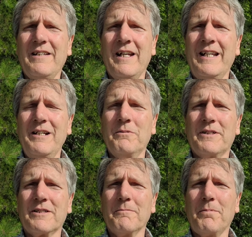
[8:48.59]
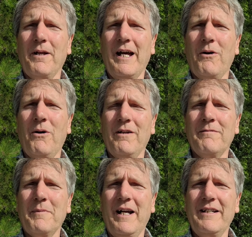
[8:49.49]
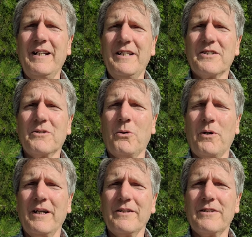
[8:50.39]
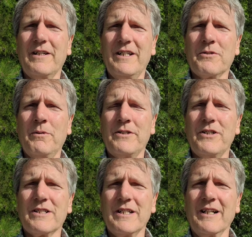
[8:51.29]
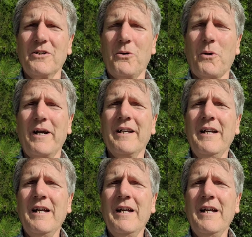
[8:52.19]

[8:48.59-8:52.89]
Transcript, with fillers: that He would supply all of my needs according to His riches and glory,